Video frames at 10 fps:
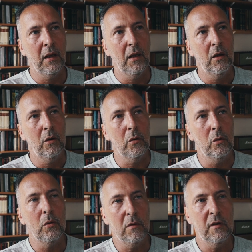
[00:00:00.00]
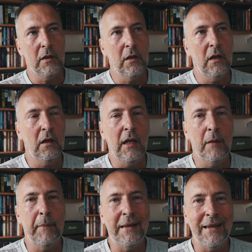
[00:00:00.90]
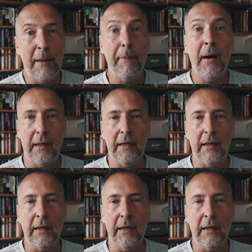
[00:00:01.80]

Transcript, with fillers: who he can get he can get by.